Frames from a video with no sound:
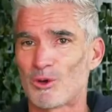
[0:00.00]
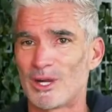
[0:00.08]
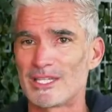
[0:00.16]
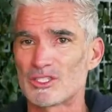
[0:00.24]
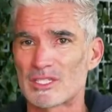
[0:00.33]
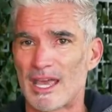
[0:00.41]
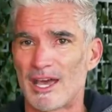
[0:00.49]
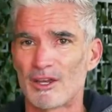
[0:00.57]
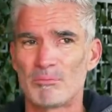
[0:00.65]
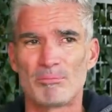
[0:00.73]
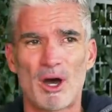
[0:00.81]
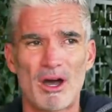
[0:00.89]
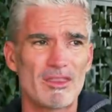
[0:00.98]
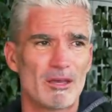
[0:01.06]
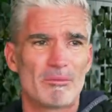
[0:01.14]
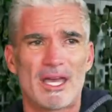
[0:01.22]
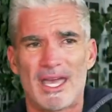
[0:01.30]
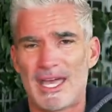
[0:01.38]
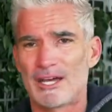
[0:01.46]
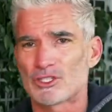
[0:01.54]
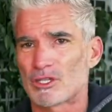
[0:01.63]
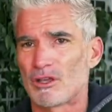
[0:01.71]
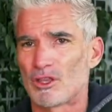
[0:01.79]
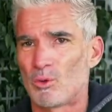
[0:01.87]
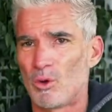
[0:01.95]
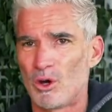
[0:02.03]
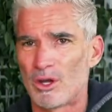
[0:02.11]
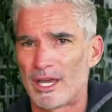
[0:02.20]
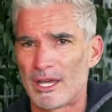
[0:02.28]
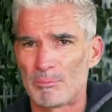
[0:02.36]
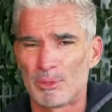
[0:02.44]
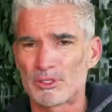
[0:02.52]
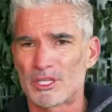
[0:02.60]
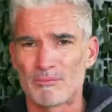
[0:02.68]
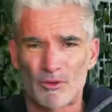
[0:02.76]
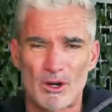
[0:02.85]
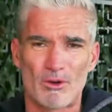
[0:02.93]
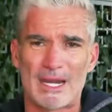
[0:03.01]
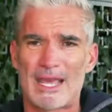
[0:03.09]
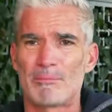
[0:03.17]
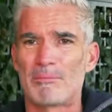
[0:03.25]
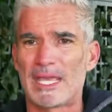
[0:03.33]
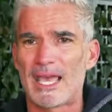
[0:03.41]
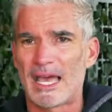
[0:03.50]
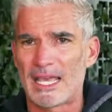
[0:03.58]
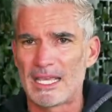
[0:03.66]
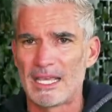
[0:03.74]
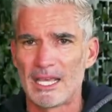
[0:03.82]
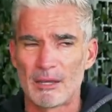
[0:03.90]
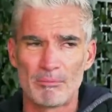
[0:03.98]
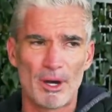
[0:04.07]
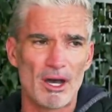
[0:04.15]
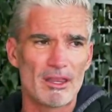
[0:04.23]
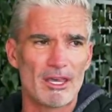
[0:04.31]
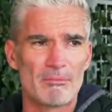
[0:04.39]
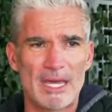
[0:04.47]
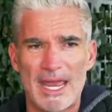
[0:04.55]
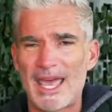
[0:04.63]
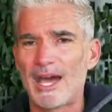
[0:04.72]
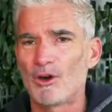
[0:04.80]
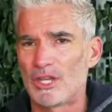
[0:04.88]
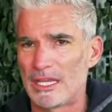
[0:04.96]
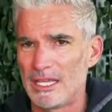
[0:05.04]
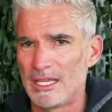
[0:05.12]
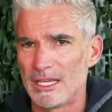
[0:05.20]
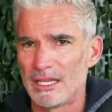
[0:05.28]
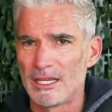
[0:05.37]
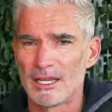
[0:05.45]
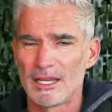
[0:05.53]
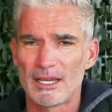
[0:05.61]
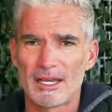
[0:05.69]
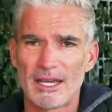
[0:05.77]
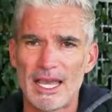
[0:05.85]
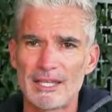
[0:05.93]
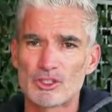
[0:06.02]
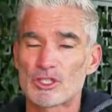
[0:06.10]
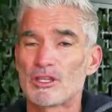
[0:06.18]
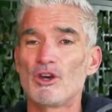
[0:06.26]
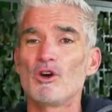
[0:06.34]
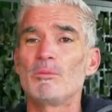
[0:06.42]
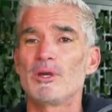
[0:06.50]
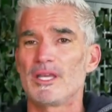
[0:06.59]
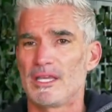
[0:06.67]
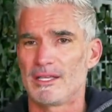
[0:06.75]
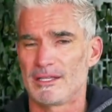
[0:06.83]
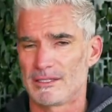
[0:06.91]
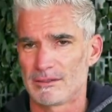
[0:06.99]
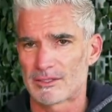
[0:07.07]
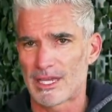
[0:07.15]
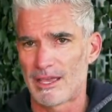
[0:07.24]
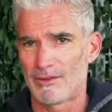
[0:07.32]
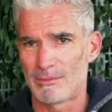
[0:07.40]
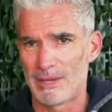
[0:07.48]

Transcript: Queenstown, buy them a house on the water, put them through an MBA, buy them an Audi, and still be saving